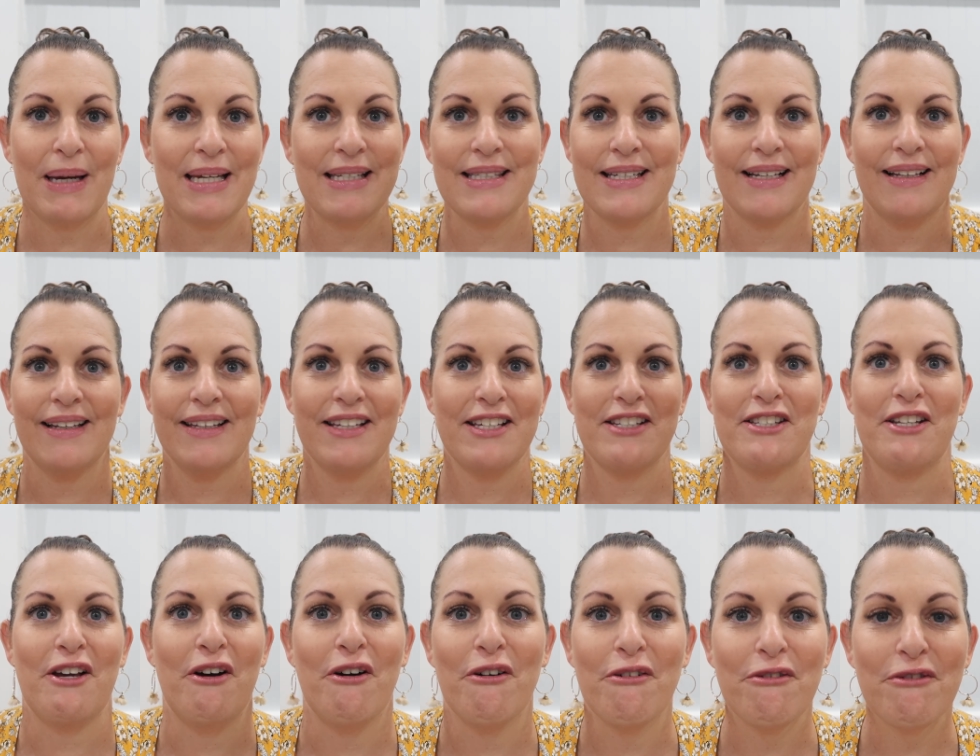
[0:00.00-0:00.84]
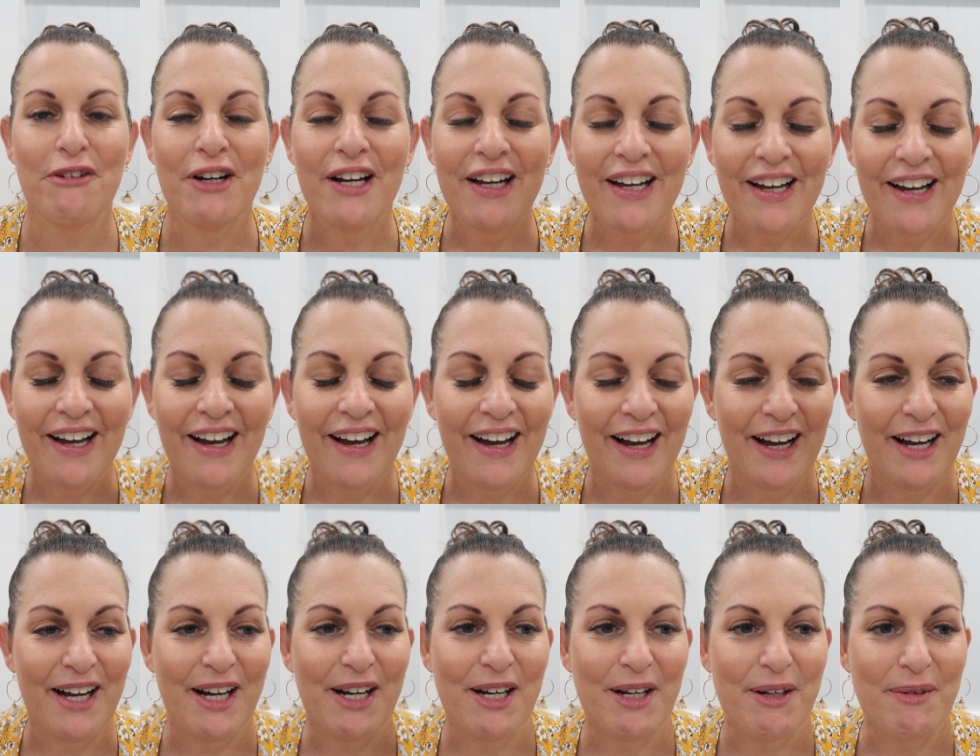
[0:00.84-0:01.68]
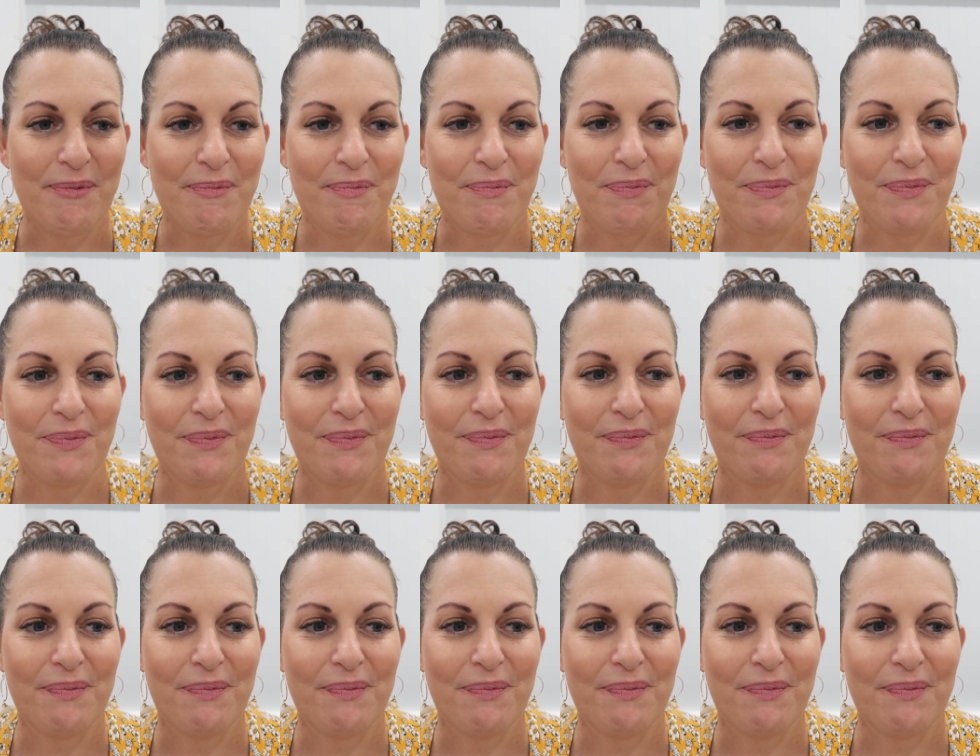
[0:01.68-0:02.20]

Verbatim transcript: basically yourself um,